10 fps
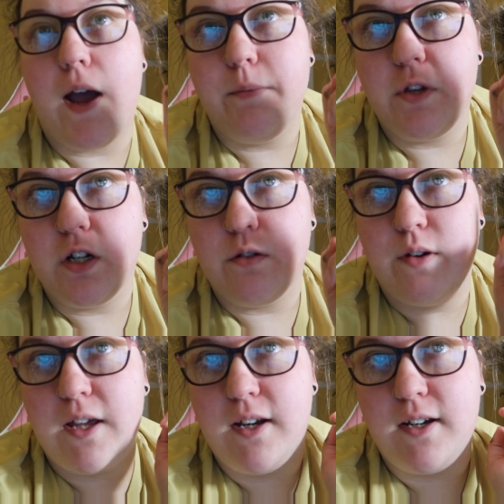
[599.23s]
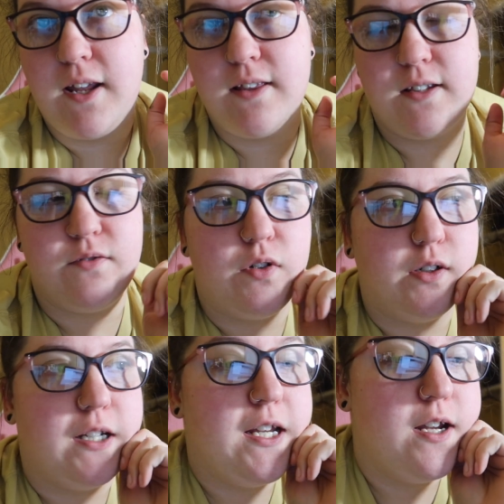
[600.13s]
I'm gonna go ahead and end this
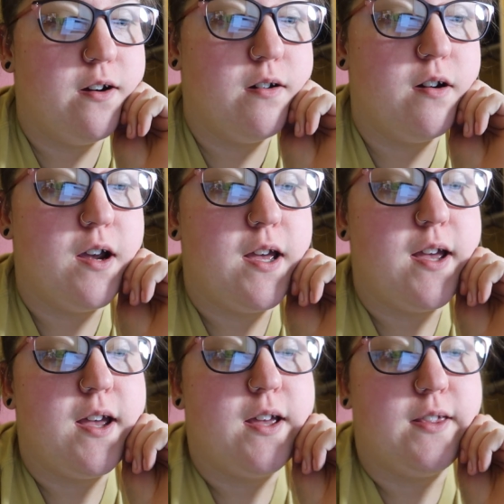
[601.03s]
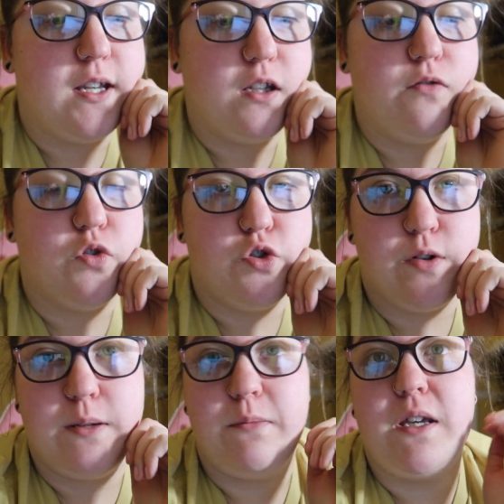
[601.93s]
vlog here. Thank you for
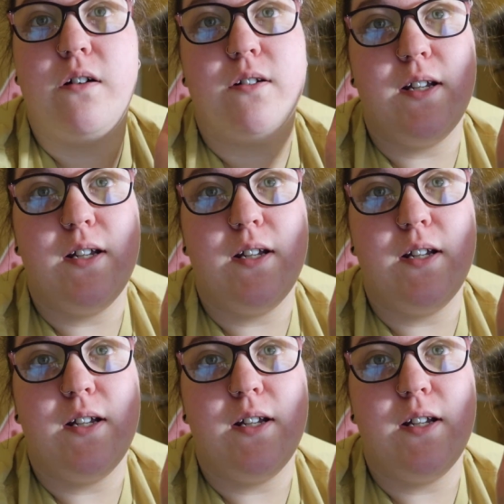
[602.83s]
joining me on